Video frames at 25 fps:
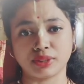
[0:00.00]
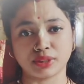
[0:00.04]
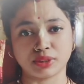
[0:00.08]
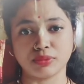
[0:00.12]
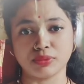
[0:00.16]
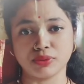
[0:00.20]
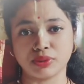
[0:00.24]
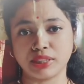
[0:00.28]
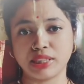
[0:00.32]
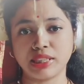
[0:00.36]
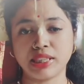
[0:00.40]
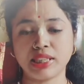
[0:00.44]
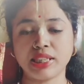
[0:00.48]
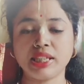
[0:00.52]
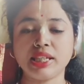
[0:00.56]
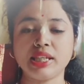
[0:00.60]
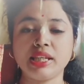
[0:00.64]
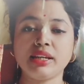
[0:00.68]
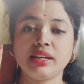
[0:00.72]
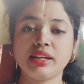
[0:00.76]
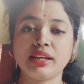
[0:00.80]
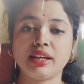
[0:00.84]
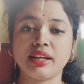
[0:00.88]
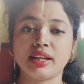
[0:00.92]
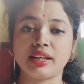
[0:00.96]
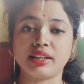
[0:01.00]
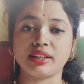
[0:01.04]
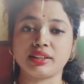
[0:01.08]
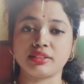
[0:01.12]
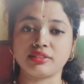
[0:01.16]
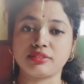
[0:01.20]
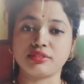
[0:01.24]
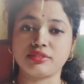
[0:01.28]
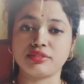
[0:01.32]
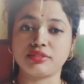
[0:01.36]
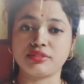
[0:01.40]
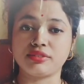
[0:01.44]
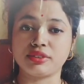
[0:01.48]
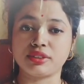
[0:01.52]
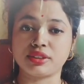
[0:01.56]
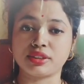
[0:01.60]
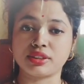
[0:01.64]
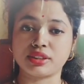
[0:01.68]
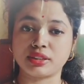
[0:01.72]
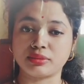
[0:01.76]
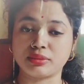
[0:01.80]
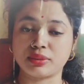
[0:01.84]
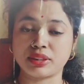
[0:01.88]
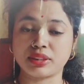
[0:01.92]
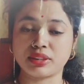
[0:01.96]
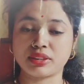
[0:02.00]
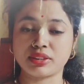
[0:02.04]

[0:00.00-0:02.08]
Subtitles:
e d z square,